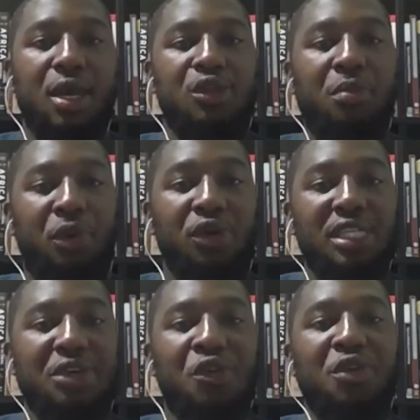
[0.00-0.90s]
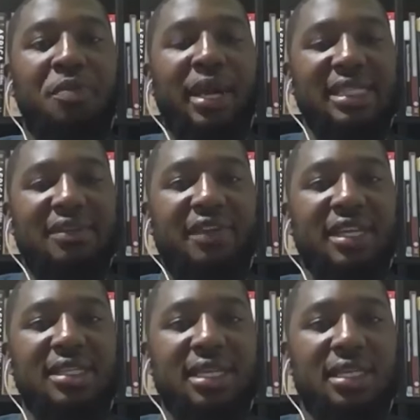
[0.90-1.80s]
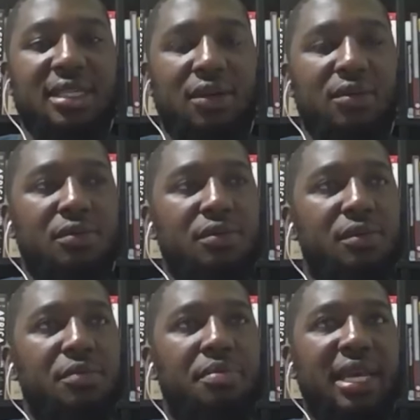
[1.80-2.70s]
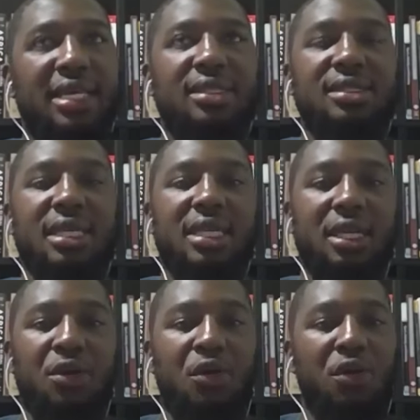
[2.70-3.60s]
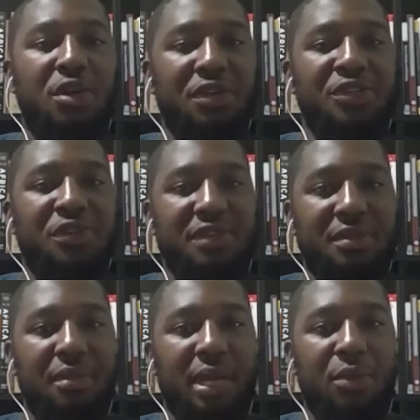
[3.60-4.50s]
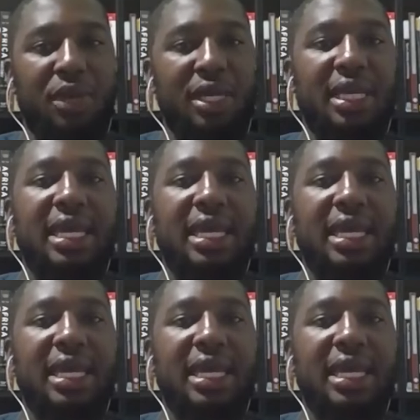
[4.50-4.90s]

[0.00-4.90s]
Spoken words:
So boxing occupies a very central place in the colonial history of Zimbabwe.